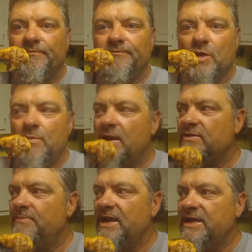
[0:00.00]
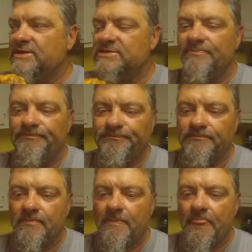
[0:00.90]
Who made the beans?
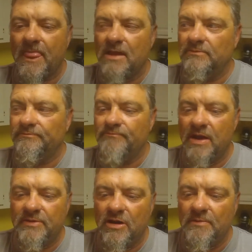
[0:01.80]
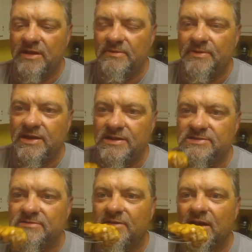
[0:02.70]
Baby girl made the beans.
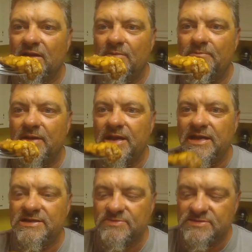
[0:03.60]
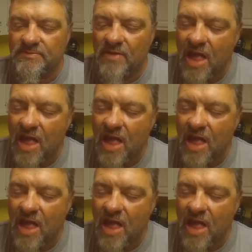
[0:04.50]
Got a little beans with some.